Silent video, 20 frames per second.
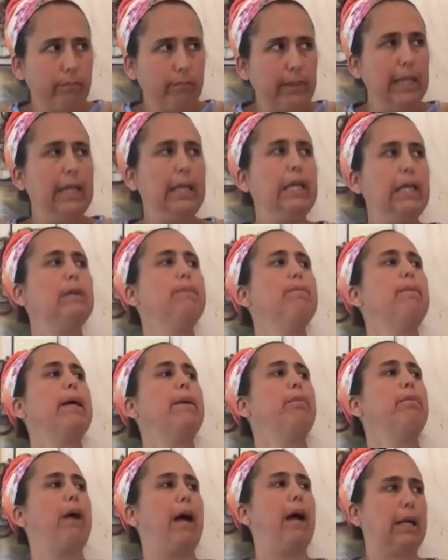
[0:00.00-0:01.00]
in my
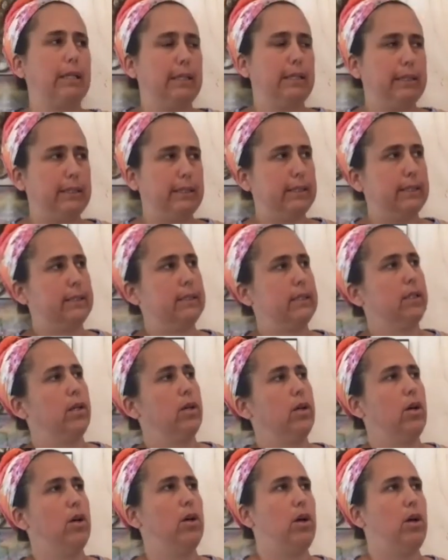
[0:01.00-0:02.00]
practice,
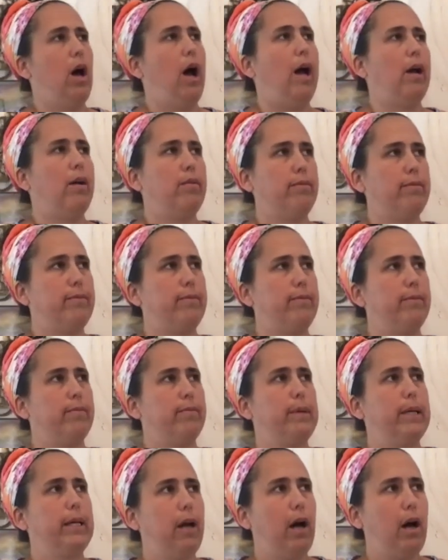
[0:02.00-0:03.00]
I've
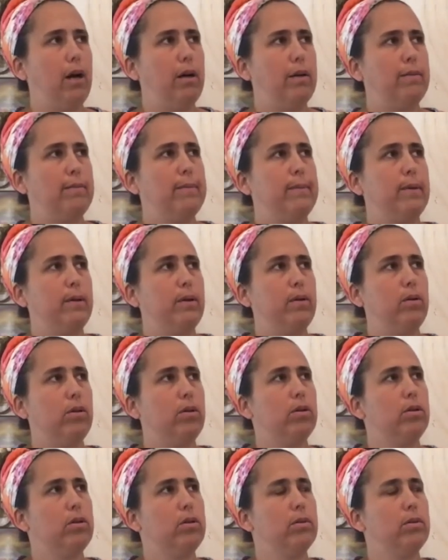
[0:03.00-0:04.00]
become
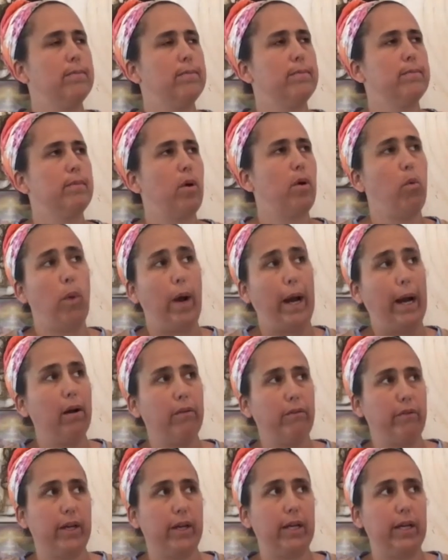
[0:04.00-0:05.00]
aware
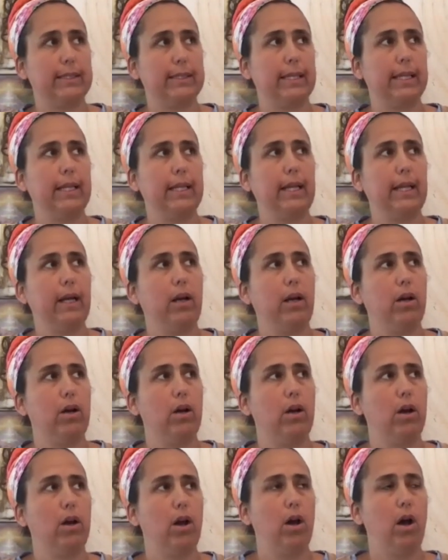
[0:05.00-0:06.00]
of this. I think
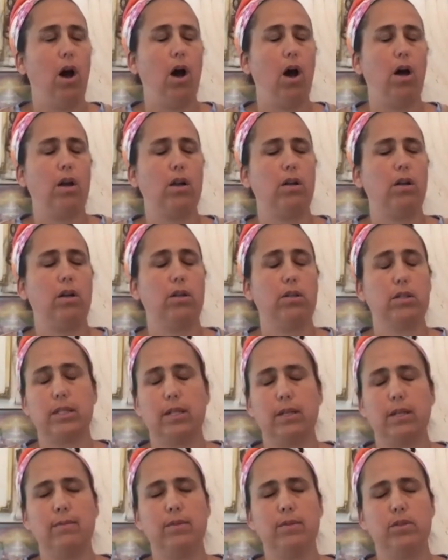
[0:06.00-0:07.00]
on
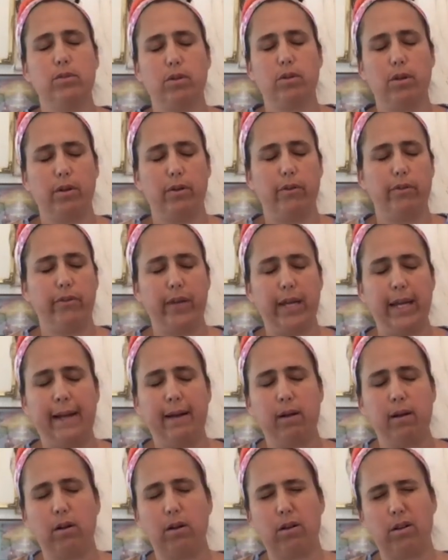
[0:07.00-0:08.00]
some sort of
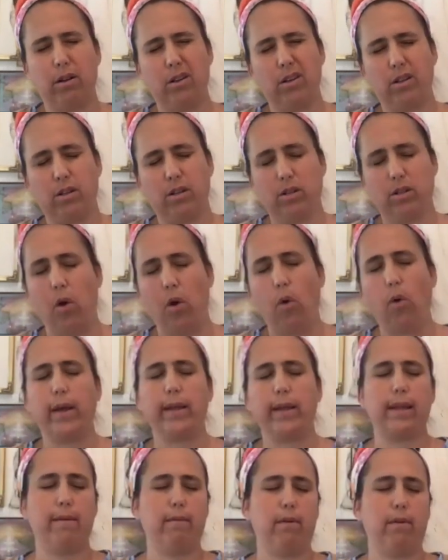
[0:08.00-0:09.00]
inner knowing
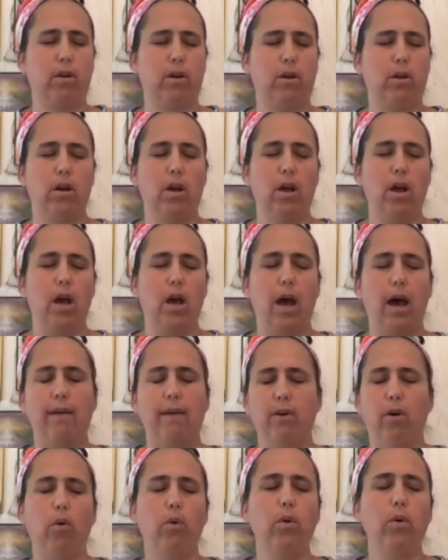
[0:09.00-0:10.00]
level, I've
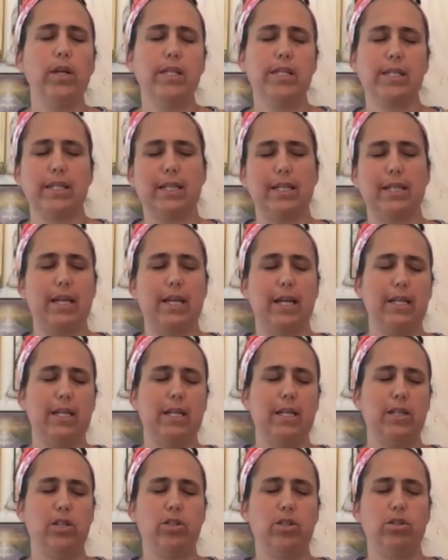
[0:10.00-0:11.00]
always
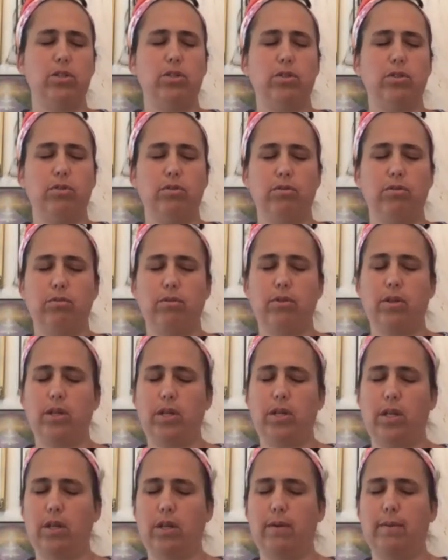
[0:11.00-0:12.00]
connected to
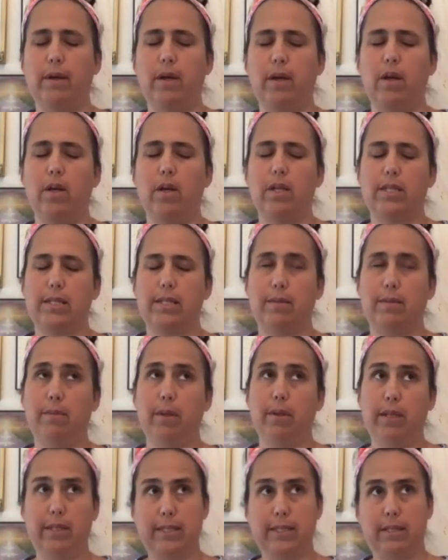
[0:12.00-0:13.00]
the
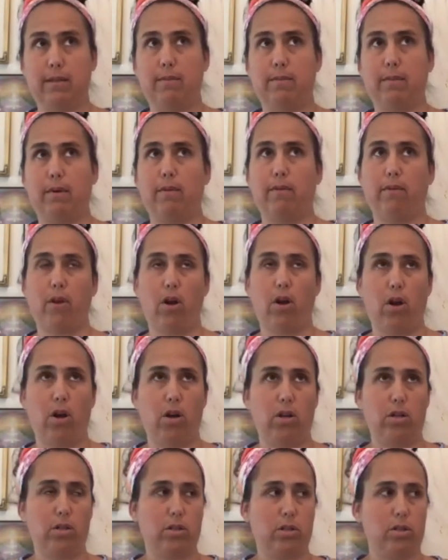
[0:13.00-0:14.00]
symbolism of the
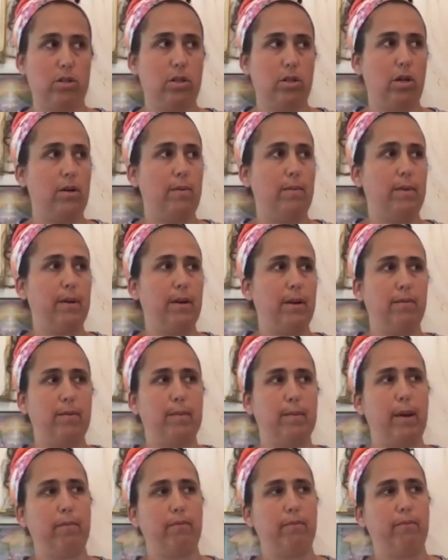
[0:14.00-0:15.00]
heart. And even
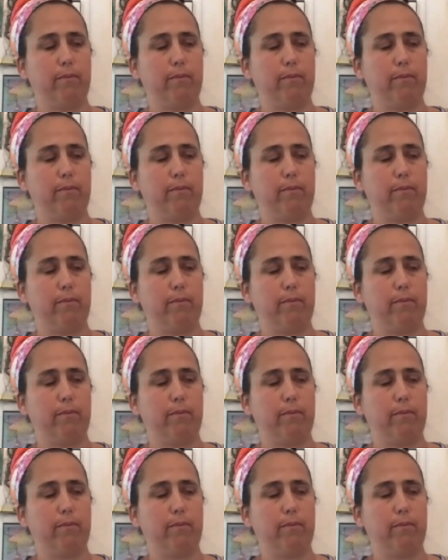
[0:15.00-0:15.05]
my